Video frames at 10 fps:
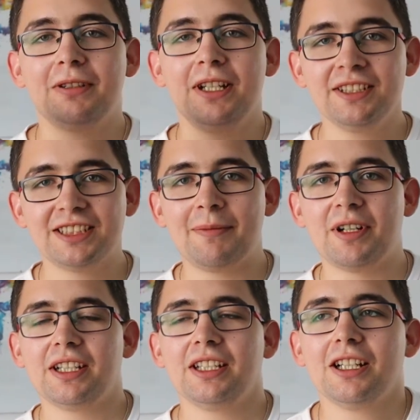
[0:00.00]
in
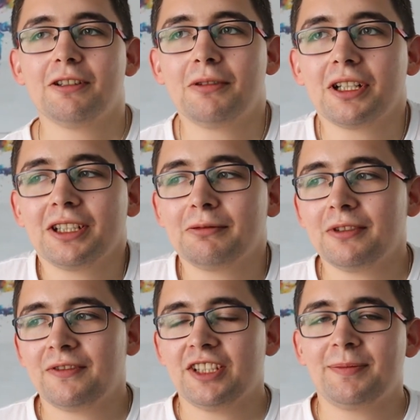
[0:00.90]
summary, working
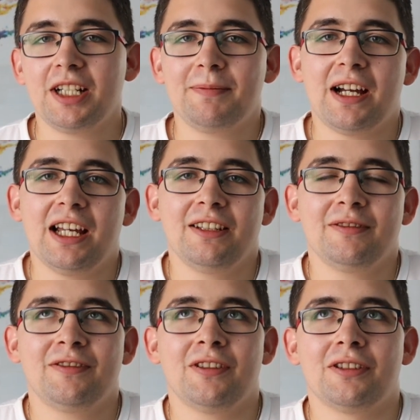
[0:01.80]
with Raspberry Pi
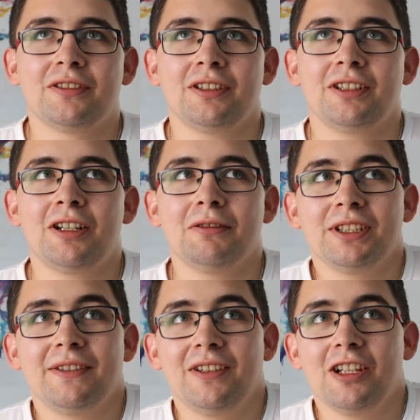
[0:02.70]
for code
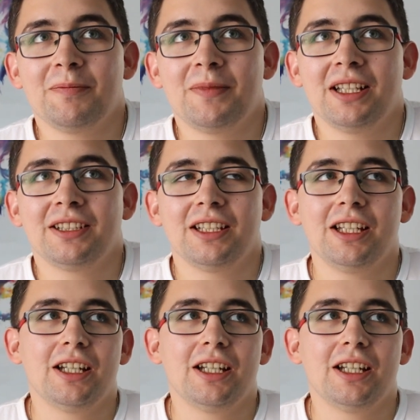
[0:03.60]
development